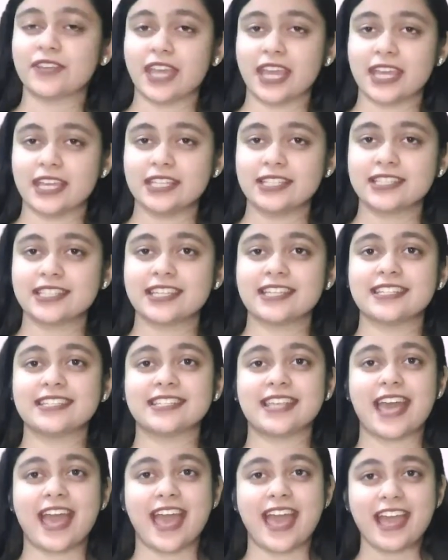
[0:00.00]
case
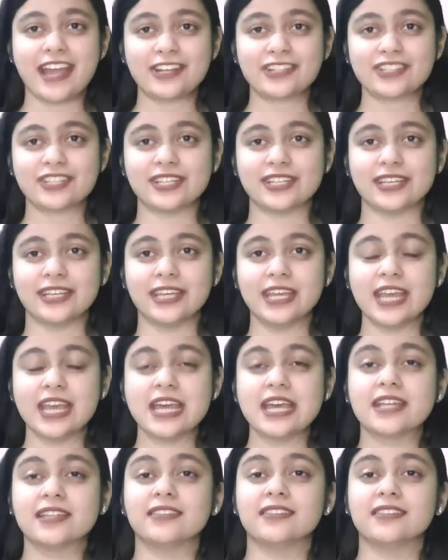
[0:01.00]
is actually